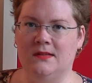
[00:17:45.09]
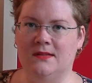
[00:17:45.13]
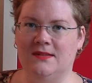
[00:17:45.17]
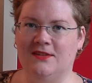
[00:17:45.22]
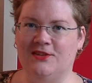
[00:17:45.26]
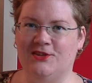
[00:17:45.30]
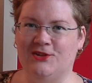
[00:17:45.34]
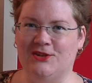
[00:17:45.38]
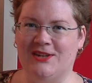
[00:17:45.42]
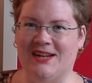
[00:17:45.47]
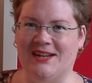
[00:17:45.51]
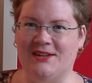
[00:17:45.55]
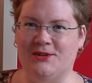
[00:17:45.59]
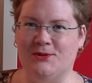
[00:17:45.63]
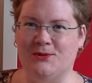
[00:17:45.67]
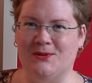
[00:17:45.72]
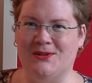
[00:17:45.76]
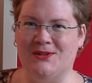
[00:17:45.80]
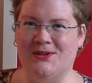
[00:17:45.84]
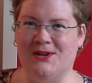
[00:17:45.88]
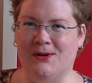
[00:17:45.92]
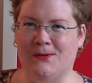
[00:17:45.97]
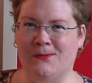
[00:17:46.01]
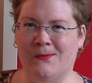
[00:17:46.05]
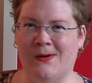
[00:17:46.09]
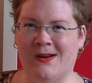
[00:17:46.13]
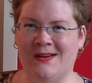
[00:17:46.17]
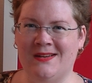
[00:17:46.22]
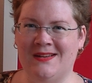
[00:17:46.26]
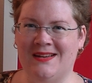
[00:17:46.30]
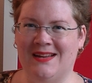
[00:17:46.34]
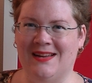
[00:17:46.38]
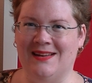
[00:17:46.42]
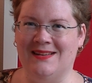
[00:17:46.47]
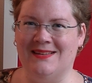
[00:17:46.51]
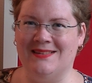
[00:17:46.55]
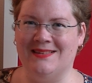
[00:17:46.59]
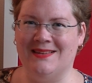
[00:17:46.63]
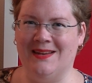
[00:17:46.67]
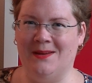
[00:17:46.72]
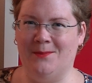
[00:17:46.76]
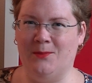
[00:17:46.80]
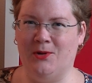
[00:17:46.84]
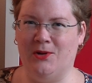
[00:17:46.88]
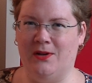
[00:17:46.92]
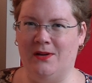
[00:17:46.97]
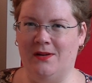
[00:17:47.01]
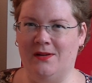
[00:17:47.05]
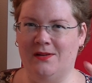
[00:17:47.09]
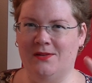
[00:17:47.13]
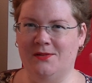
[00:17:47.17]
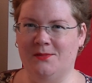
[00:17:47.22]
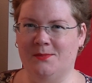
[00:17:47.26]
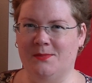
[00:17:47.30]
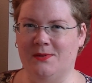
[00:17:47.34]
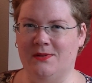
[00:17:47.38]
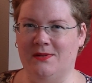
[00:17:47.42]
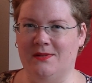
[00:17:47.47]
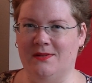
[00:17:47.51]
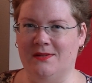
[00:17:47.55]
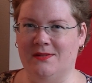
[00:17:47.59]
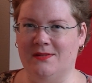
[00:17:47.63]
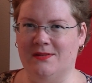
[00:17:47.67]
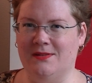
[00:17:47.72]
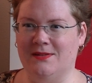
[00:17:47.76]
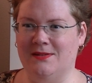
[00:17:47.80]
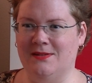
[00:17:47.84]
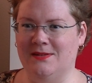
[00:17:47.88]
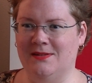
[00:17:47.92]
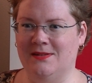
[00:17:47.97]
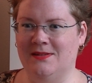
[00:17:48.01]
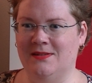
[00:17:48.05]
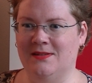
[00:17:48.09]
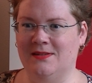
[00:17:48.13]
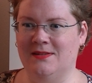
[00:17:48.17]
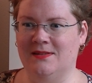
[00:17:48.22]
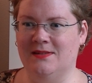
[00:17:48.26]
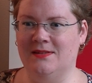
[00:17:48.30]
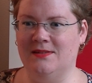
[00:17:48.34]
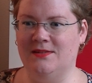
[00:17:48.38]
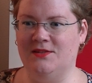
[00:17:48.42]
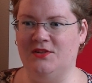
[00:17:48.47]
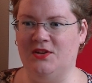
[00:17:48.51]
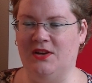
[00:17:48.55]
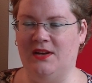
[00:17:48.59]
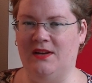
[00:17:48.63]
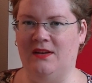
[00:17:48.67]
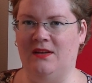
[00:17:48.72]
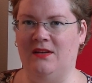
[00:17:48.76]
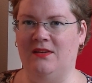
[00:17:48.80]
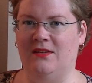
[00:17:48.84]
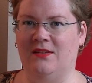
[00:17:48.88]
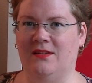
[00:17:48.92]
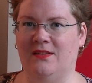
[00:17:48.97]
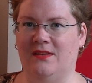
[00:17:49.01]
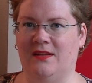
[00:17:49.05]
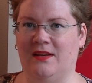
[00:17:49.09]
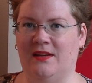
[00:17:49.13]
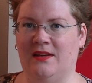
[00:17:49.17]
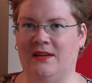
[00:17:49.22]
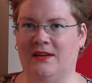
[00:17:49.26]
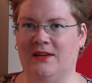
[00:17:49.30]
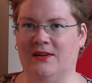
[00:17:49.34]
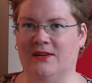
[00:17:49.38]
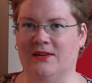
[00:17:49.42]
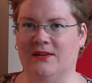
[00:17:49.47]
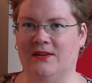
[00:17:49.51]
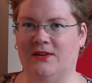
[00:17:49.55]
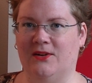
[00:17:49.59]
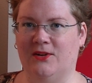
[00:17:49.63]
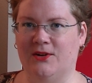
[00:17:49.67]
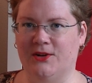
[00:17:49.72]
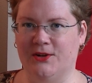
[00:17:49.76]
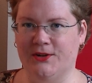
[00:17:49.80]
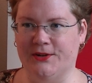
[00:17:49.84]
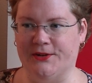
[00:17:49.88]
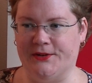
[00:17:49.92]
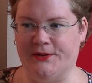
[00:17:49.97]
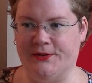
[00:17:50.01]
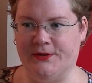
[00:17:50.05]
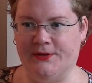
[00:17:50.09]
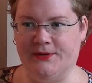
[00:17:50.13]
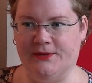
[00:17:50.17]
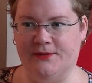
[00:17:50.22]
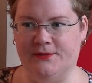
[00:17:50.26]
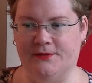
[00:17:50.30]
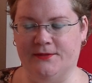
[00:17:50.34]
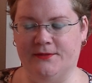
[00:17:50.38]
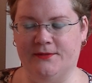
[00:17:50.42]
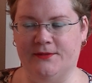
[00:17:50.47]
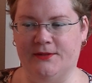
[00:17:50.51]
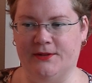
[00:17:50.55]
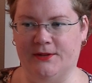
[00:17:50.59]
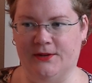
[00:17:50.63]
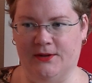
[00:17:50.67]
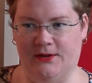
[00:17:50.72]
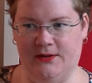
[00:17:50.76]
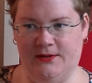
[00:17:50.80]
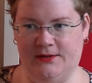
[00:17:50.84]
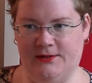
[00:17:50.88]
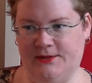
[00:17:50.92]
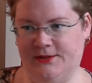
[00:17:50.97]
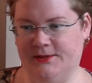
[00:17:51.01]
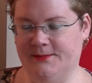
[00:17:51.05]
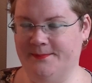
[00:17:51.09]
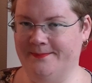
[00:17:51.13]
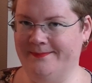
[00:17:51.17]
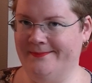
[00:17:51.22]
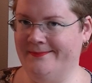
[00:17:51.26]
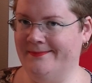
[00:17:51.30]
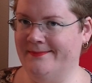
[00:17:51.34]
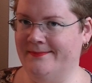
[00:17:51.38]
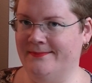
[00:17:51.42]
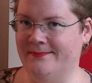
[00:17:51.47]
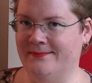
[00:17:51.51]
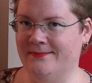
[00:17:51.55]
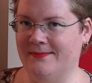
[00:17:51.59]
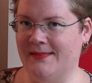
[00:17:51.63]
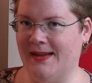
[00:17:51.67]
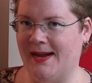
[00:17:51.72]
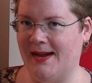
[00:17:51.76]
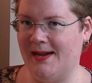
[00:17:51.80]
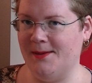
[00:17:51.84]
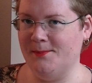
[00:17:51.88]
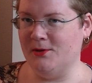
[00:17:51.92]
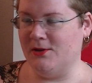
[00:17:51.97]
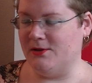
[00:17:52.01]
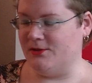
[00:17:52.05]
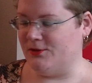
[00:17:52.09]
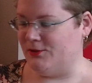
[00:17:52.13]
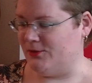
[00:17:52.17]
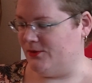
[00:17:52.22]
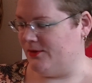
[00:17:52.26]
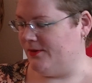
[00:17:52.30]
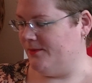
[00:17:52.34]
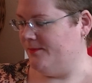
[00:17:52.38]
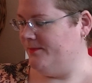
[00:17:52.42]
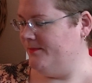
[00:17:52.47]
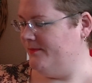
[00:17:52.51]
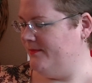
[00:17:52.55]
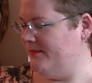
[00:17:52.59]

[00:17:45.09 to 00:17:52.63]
Should I do another one in the same colors, but just change the order of the colors? I'm not sure.